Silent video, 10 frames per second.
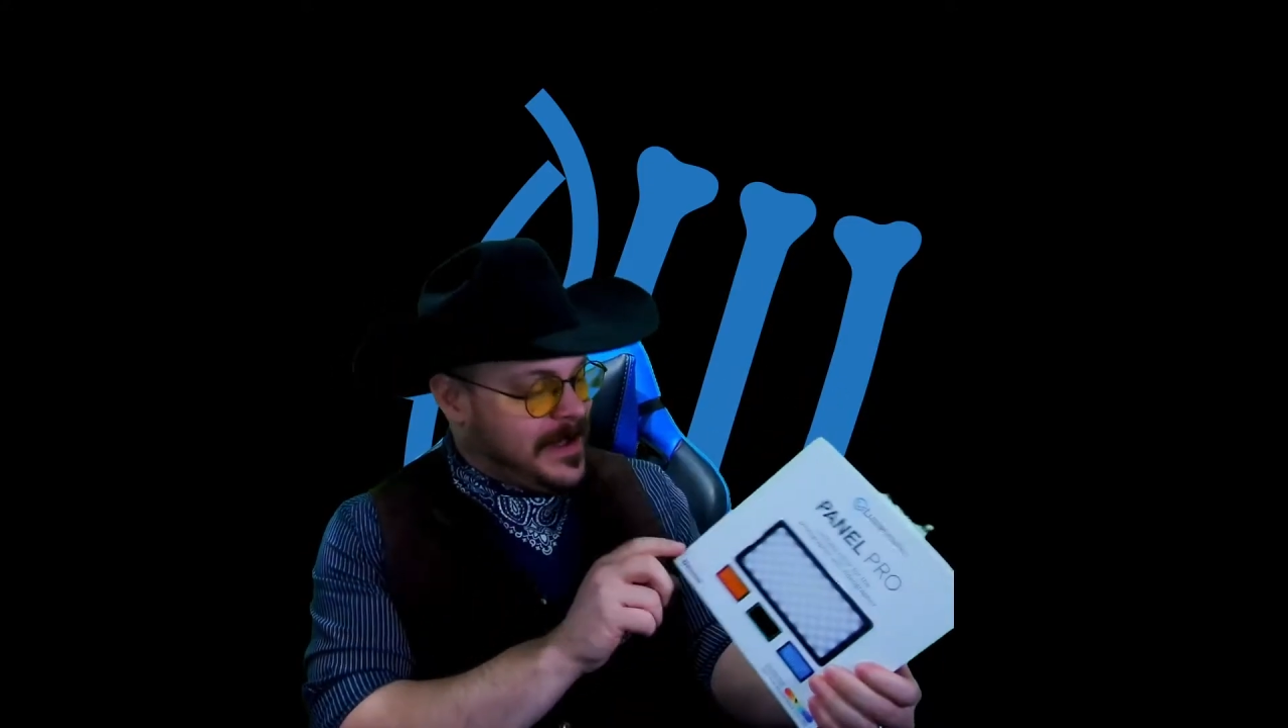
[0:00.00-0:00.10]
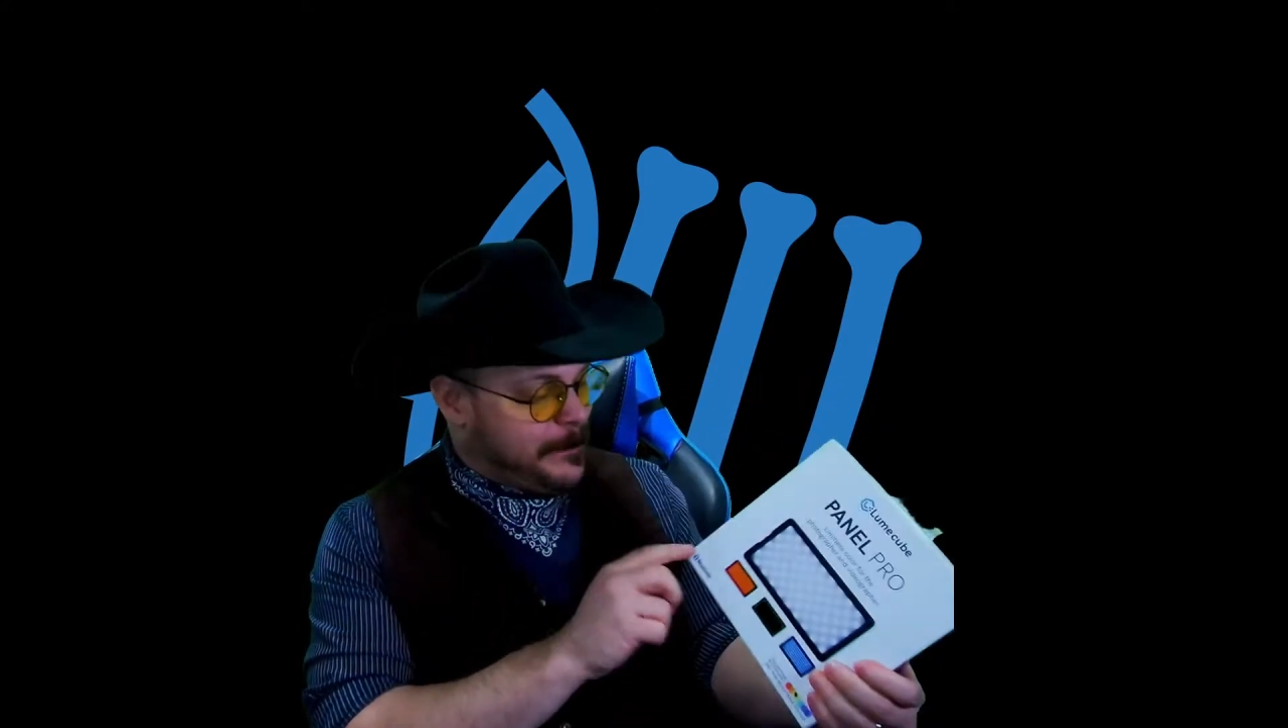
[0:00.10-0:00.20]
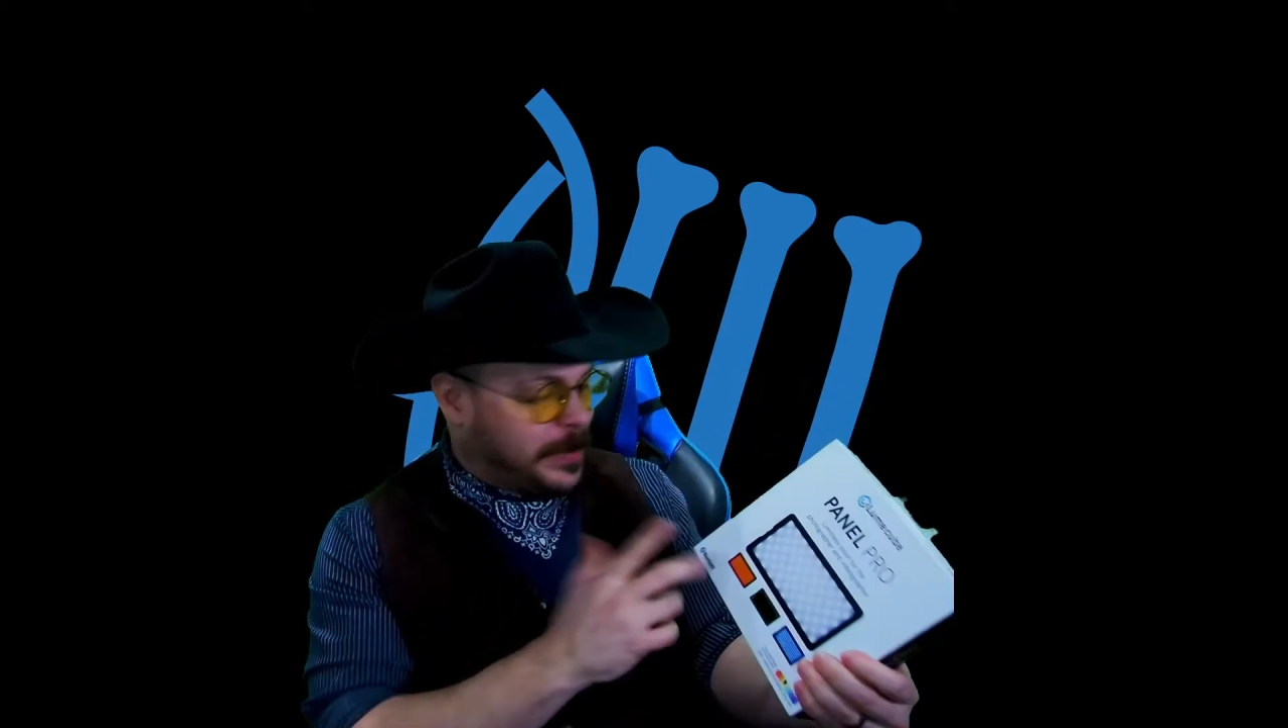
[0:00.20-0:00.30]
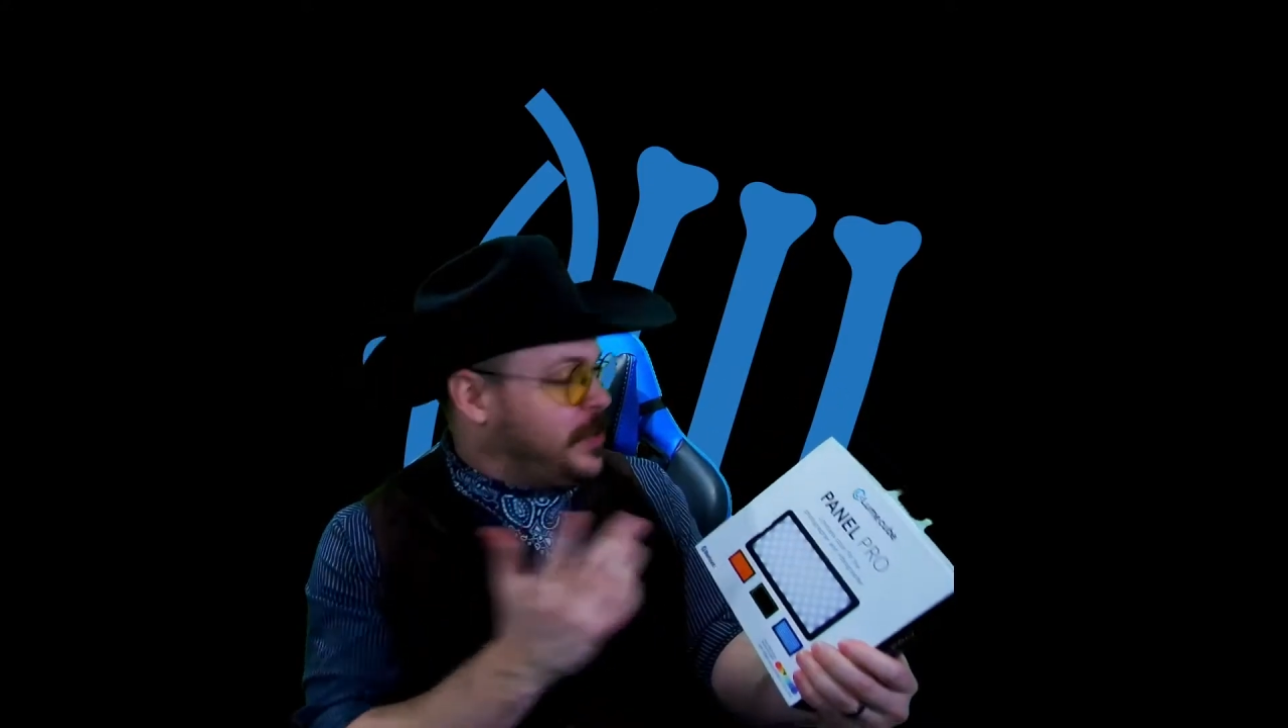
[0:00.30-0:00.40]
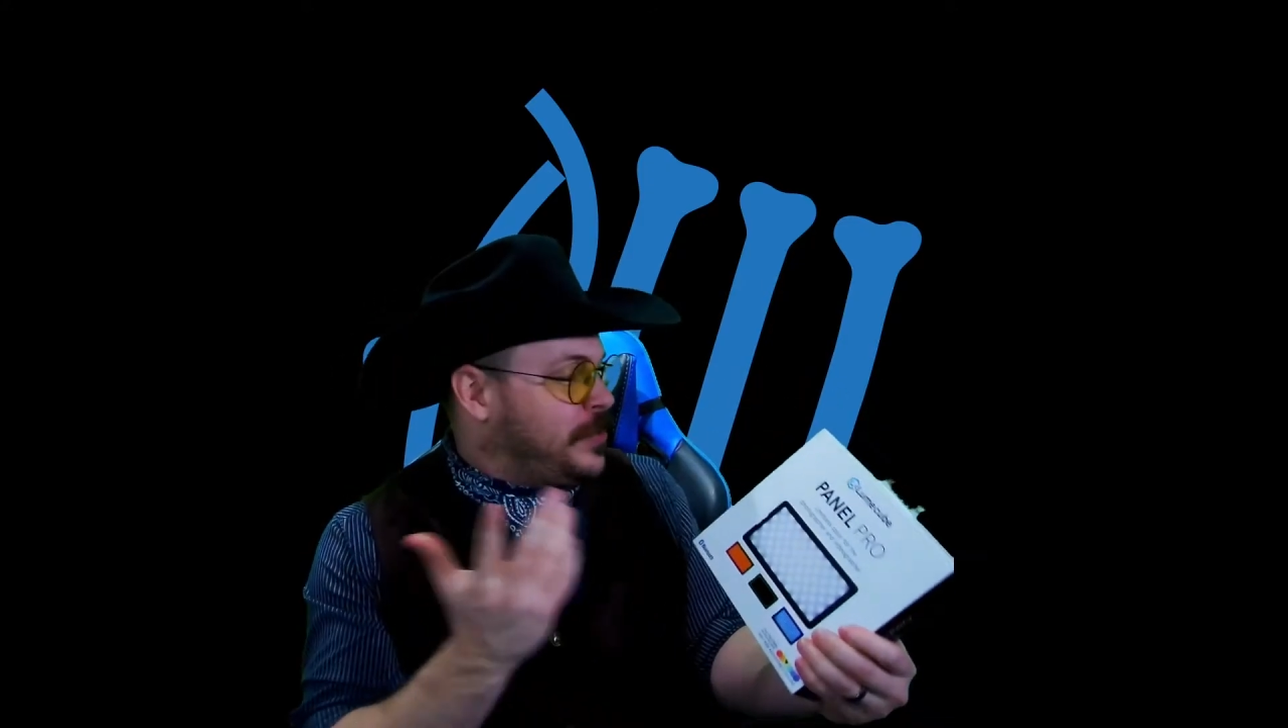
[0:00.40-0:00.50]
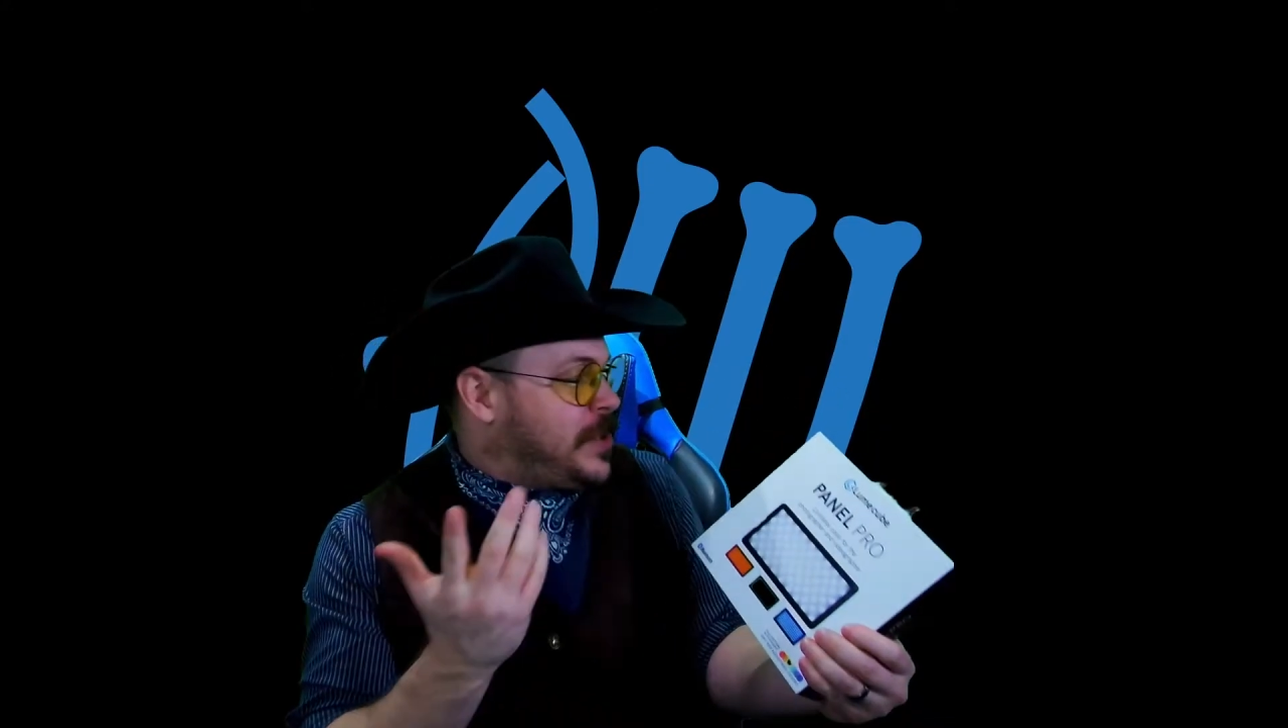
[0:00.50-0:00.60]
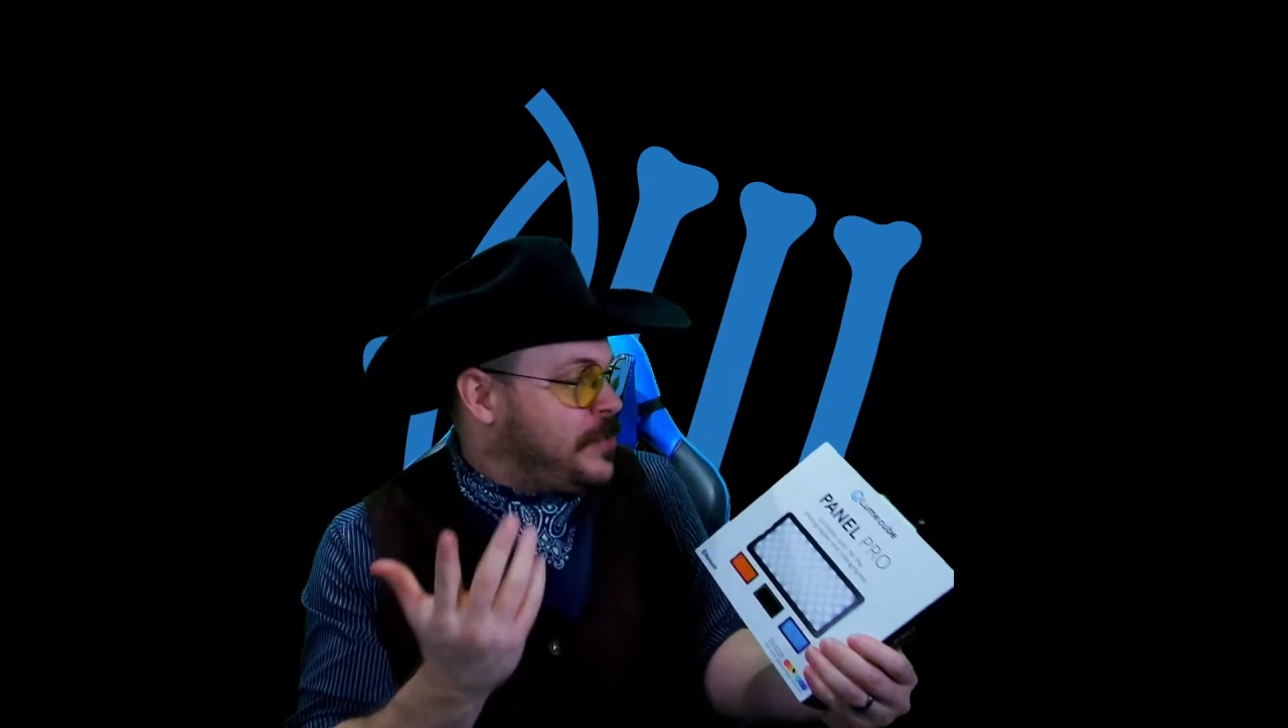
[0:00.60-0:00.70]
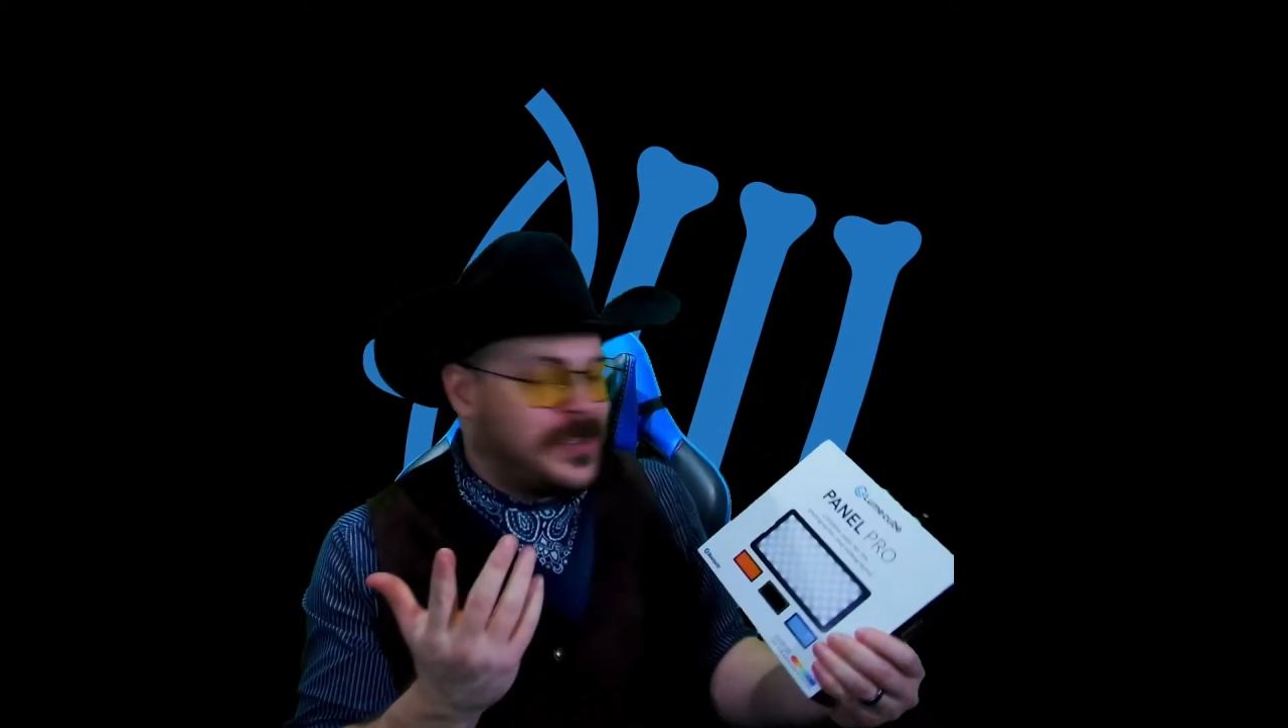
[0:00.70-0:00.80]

Bluetooth